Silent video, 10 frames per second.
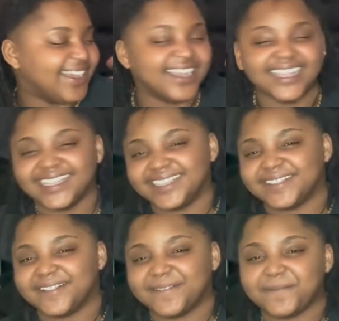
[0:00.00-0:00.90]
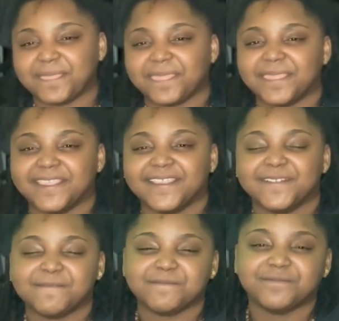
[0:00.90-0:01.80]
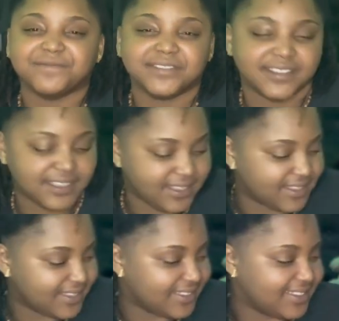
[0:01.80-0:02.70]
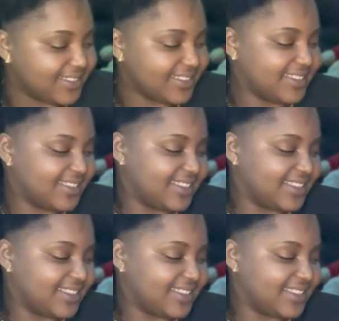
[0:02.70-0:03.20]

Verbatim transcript: Alright. But um is it